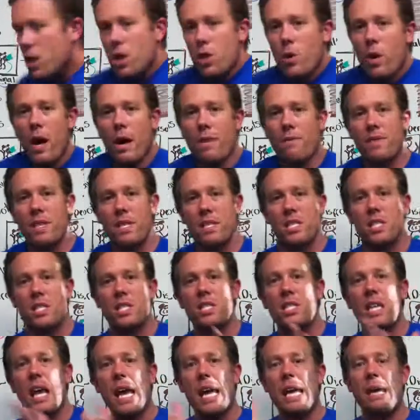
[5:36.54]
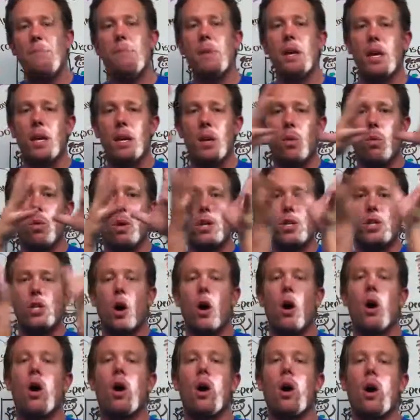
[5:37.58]
You have the stamen, which
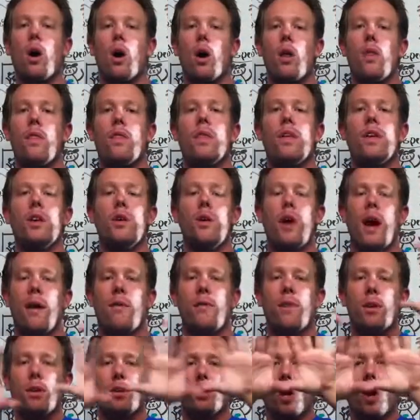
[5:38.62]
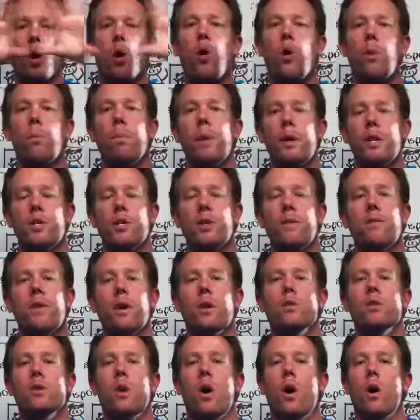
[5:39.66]
are, there's a whole bunch of
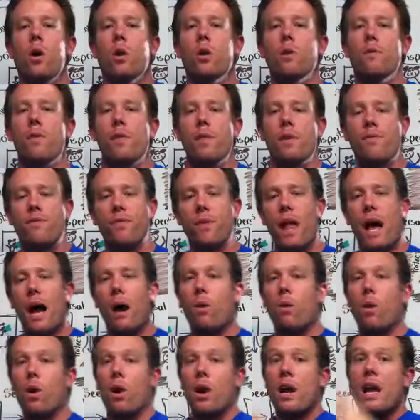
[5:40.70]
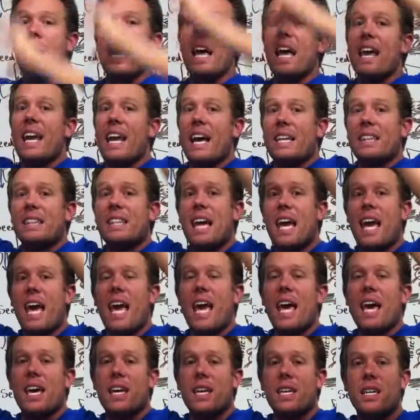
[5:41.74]
those all over the flower. And at the
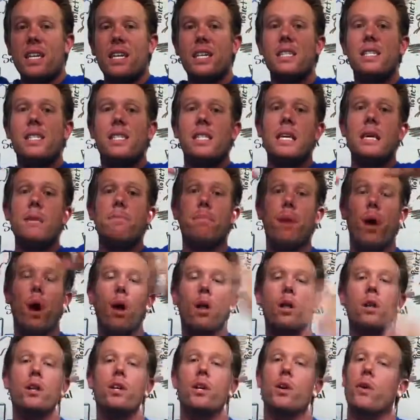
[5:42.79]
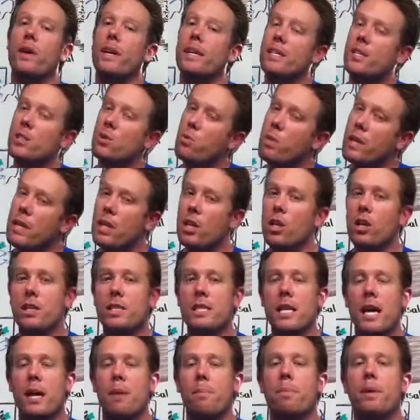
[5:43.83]
end is the pollen grains. We
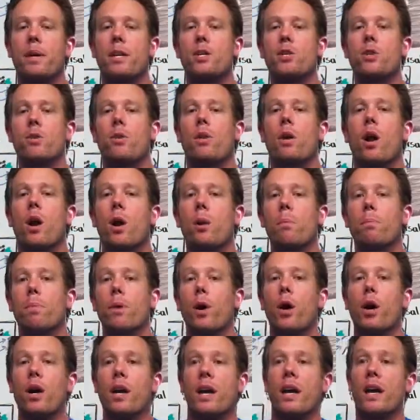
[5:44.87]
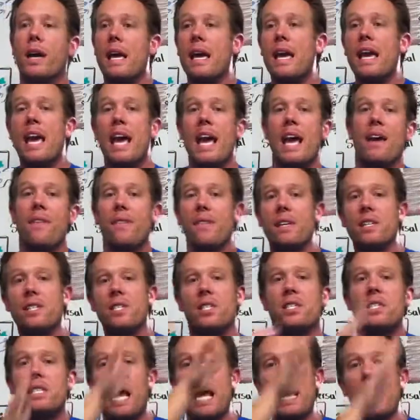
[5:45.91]
looked at a picture in our book, and the
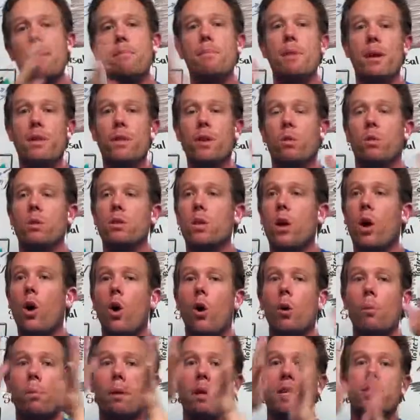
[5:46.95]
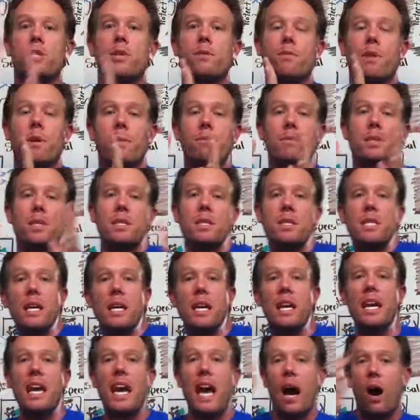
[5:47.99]
stamen, there was a whole bunch of them
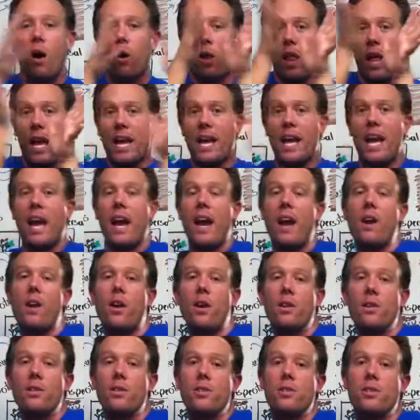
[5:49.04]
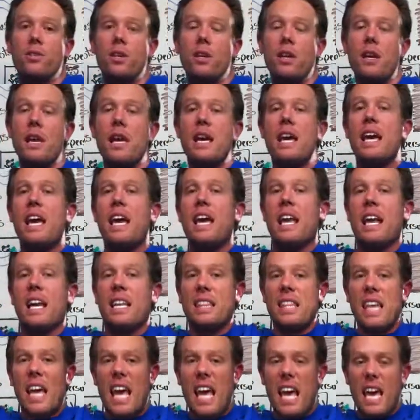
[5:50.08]
sticking out like hairs. And
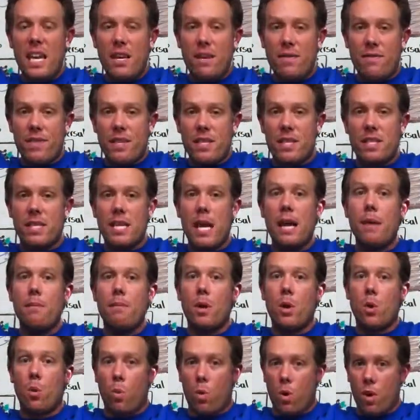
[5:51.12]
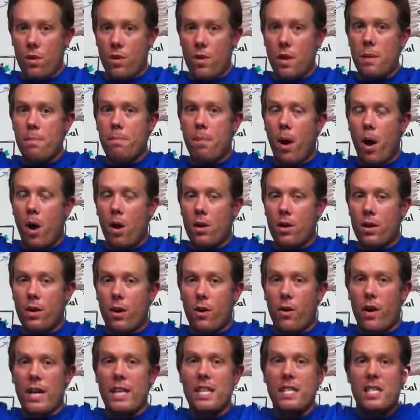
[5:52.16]
at the end of the stamen were the pollen
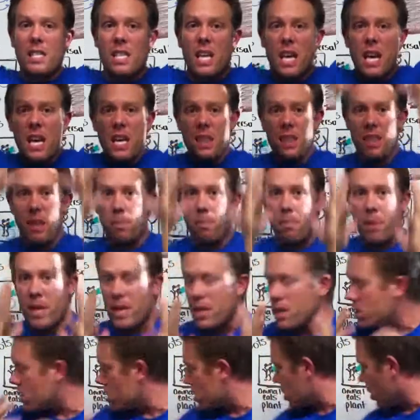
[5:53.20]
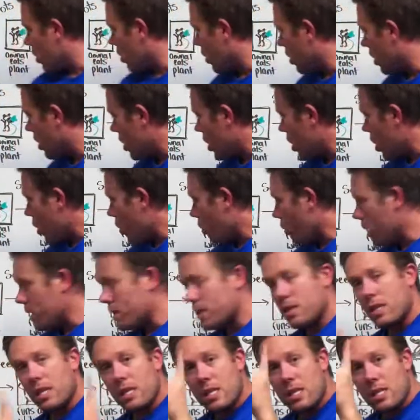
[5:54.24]
grains. The pistil
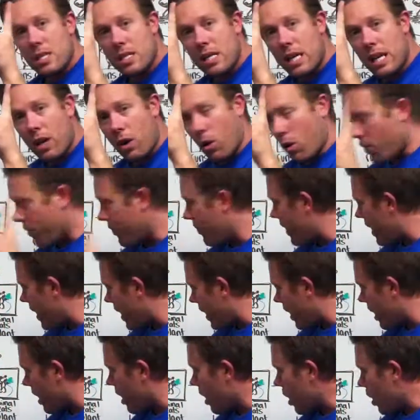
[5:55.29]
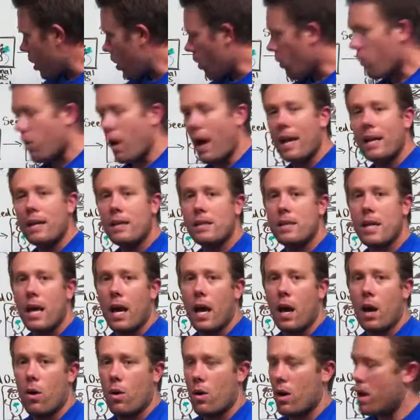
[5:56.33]
was the single thing right
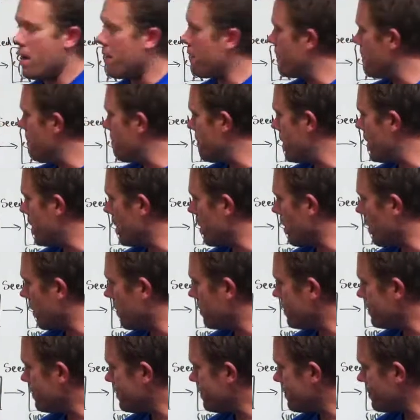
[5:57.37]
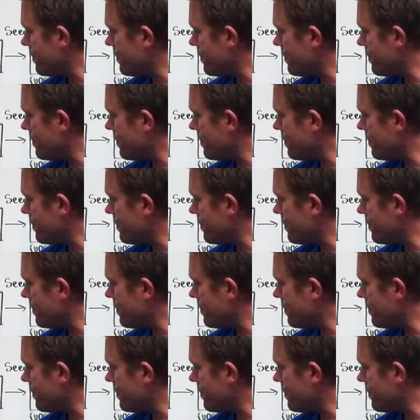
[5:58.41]
down the middle.